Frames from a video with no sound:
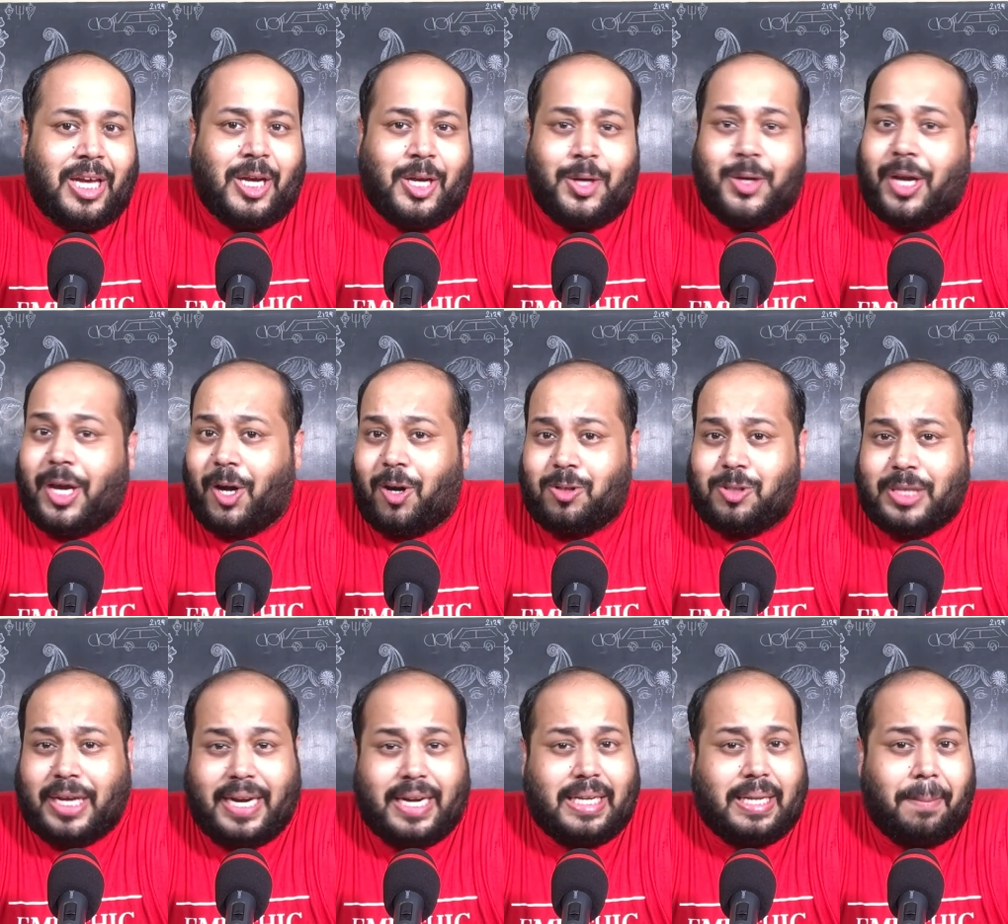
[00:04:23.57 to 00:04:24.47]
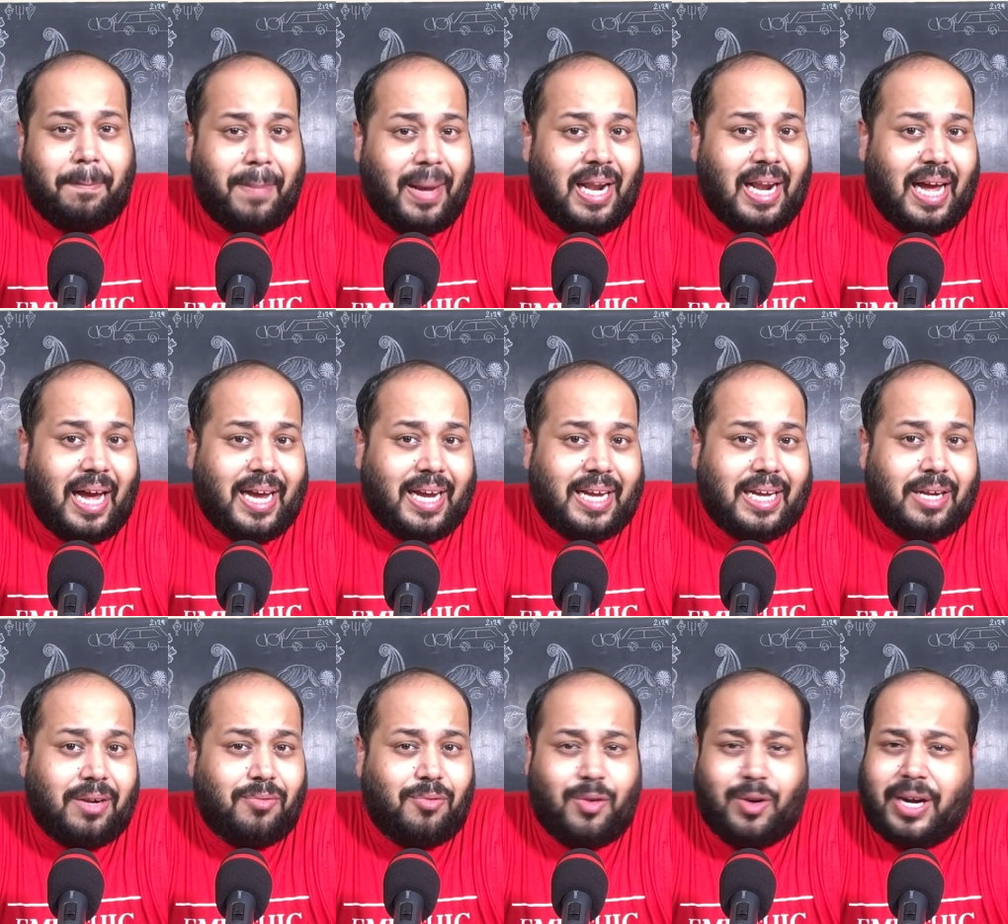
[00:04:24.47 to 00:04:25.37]
You can also hit the bell
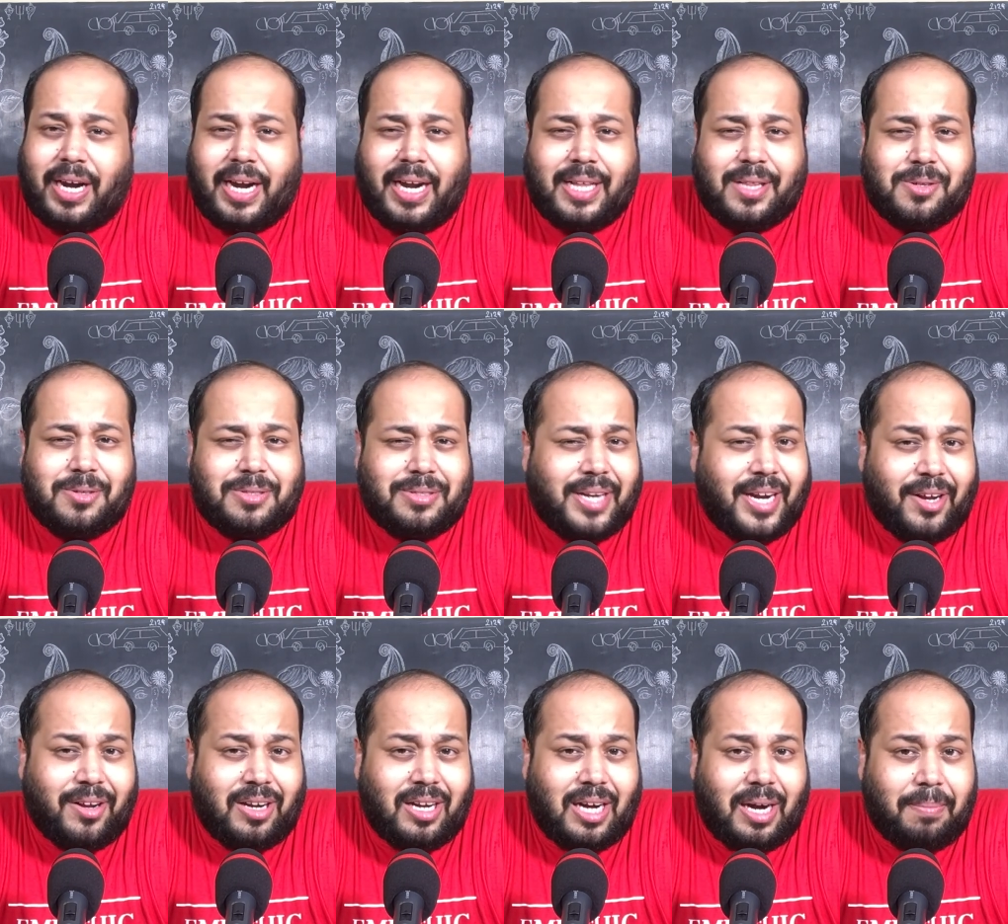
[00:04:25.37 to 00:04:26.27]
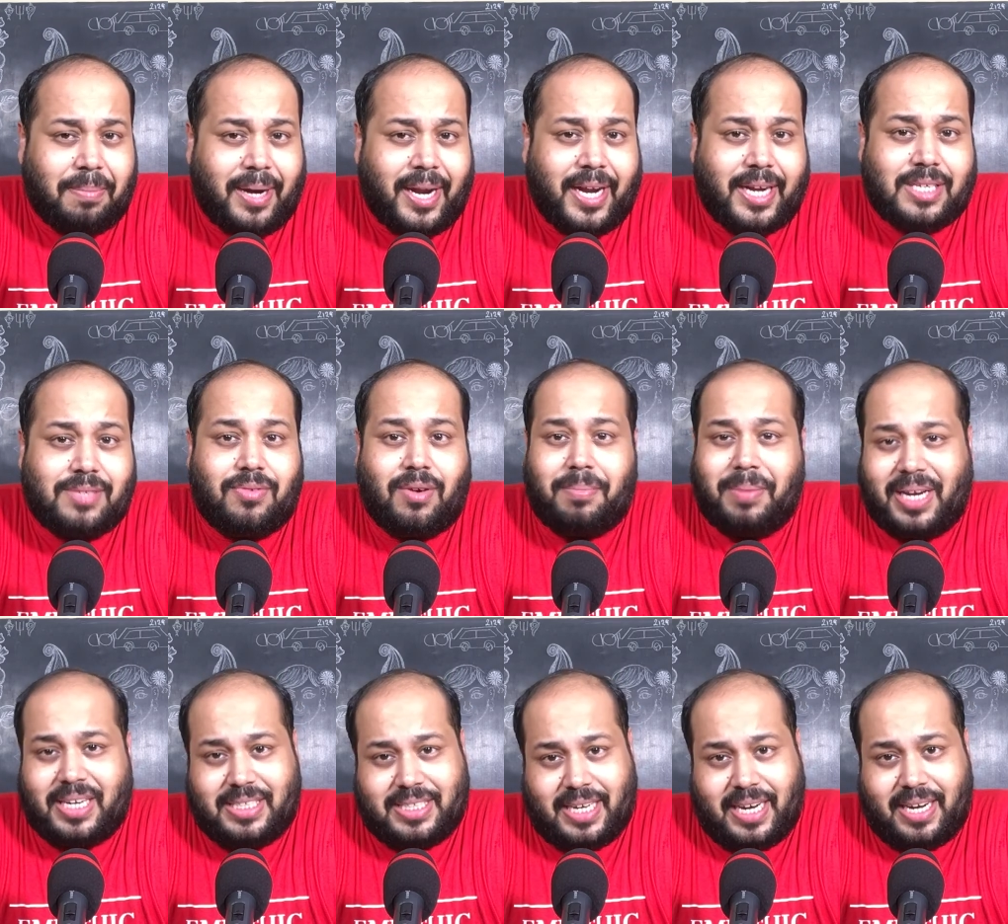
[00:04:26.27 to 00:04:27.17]
icon for getting those regular updates from my
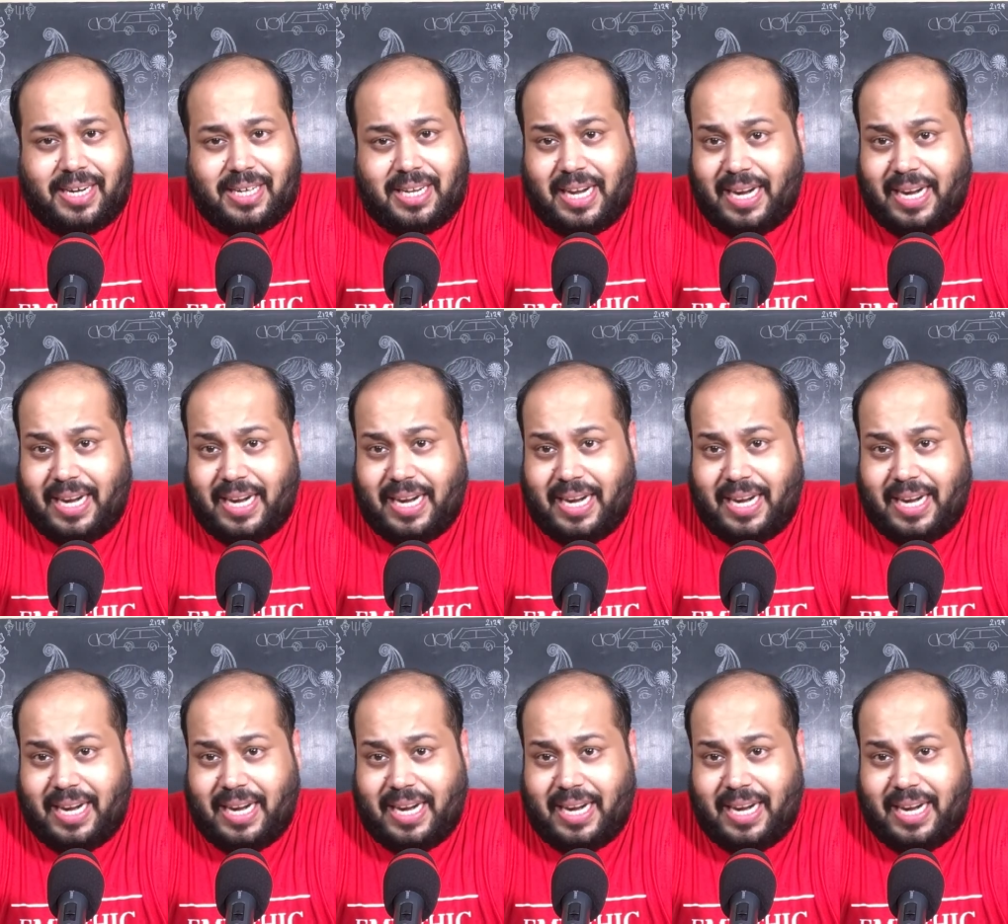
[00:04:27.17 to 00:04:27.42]
channel.